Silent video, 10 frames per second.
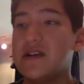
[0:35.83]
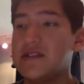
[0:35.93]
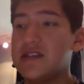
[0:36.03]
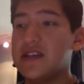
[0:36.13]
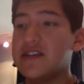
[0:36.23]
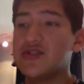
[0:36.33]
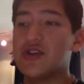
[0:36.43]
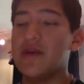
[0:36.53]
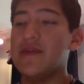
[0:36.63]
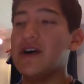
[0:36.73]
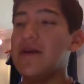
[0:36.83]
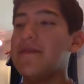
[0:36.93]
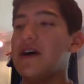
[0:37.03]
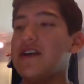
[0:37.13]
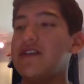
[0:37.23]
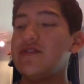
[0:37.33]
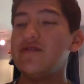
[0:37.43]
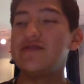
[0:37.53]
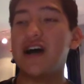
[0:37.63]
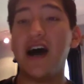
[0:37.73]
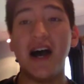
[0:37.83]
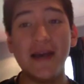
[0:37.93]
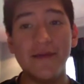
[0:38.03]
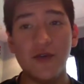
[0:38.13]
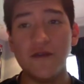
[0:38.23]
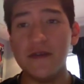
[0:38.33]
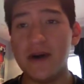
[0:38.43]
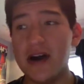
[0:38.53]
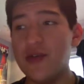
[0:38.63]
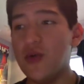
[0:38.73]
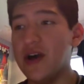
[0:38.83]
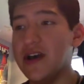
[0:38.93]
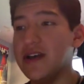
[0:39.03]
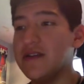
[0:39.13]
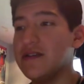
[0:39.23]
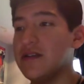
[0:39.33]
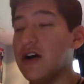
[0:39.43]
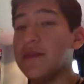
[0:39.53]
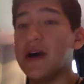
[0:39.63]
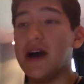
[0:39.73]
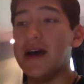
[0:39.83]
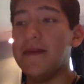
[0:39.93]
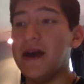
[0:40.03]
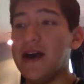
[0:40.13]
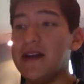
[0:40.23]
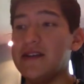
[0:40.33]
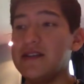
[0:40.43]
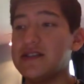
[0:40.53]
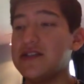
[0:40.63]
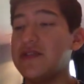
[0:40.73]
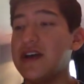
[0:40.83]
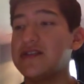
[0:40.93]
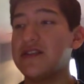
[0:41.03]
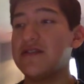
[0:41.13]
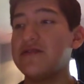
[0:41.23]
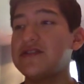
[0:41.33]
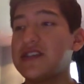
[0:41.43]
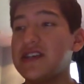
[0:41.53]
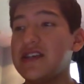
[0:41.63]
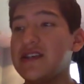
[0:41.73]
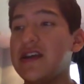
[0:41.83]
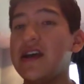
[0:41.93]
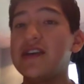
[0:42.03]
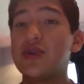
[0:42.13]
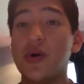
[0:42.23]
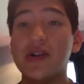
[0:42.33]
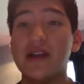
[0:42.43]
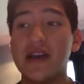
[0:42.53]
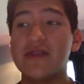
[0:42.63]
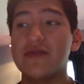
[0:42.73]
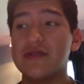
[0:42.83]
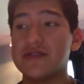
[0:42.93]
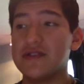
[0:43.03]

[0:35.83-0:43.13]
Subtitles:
See the intro coming up. I use iMovie, by the way, on my iPad. It's 2013 Toyota Land Cruiser.